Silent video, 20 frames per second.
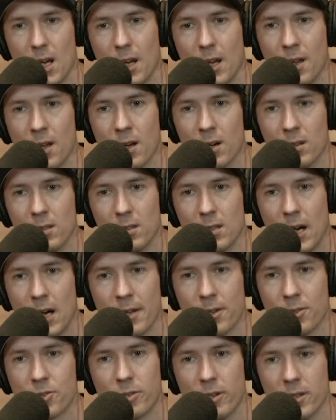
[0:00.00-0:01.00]
I know. I
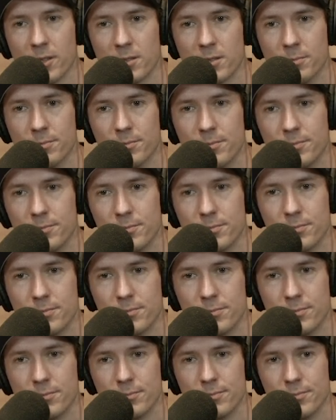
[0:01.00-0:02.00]
don't trust them.
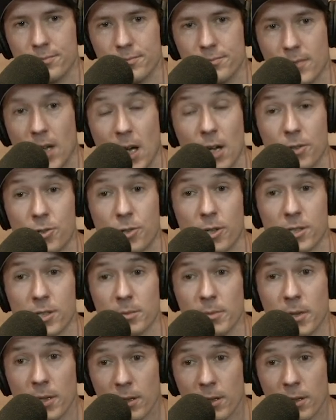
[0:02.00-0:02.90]
I don't trust them at